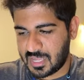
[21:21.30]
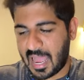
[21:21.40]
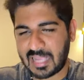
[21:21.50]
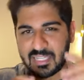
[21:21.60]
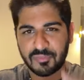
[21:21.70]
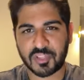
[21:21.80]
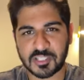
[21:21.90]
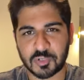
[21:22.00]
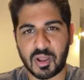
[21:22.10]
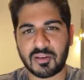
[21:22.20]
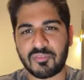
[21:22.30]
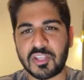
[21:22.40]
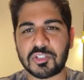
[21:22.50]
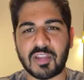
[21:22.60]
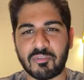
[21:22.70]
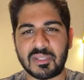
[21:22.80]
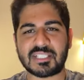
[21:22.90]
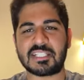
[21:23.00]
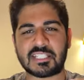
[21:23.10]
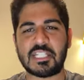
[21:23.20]
IDF does a ground invasion. Everybody
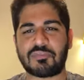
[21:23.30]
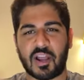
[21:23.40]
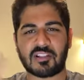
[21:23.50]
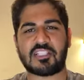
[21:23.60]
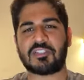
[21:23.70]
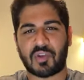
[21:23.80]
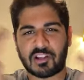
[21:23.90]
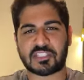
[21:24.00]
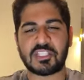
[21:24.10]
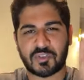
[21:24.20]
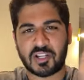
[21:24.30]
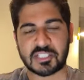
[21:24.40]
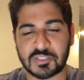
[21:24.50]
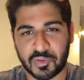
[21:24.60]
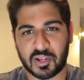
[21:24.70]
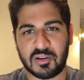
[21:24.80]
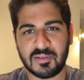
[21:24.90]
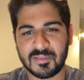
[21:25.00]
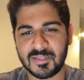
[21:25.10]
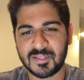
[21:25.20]
says ceasefire, ceasefire, ceasefire, ceasefire.
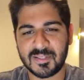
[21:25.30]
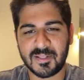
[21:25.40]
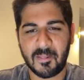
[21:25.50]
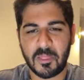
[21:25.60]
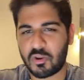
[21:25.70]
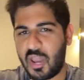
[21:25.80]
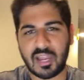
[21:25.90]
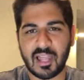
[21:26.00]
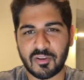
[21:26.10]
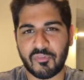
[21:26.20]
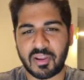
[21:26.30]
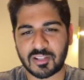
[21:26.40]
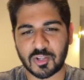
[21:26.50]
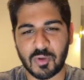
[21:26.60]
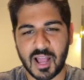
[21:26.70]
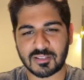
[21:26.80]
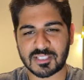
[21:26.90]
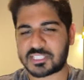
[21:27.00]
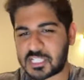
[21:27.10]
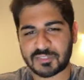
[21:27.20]
You're not allowed to fight on the ground.
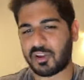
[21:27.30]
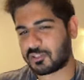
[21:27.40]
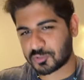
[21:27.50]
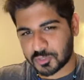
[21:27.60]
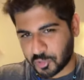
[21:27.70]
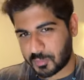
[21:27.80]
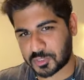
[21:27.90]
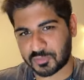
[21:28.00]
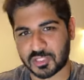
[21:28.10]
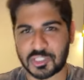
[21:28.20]
Ceasefire, you're doing too much of a good